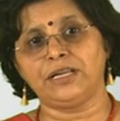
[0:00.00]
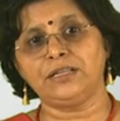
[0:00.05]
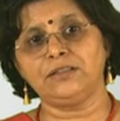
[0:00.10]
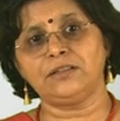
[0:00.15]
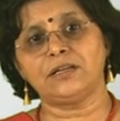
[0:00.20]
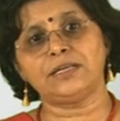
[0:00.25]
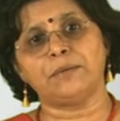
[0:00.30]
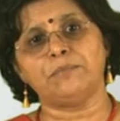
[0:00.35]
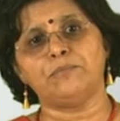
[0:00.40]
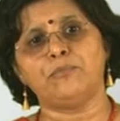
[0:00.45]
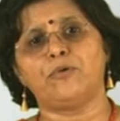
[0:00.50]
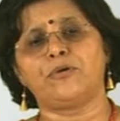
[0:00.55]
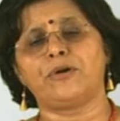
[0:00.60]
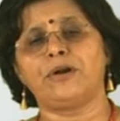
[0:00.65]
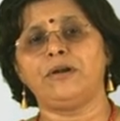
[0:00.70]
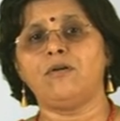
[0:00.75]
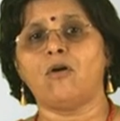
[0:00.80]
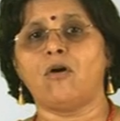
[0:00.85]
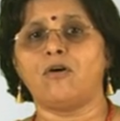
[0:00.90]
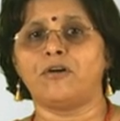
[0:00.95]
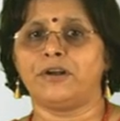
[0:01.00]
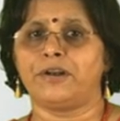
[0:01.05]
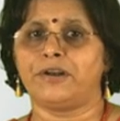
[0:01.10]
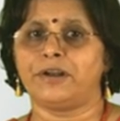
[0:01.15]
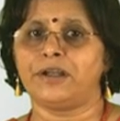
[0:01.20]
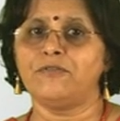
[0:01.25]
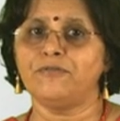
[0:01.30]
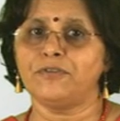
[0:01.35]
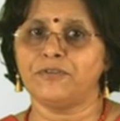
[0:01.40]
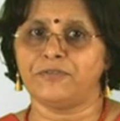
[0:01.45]
the temporal ordering
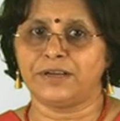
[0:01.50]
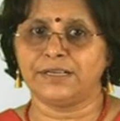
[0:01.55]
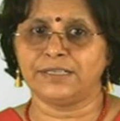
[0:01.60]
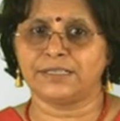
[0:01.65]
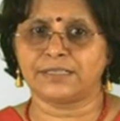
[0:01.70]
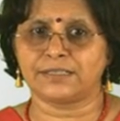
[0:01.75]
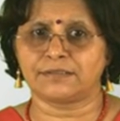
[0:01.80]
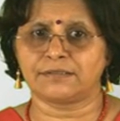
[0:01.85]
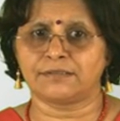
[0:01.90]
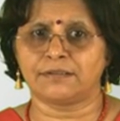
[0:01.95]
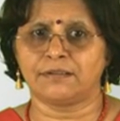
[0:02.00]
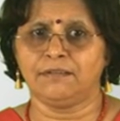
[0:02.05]
of events.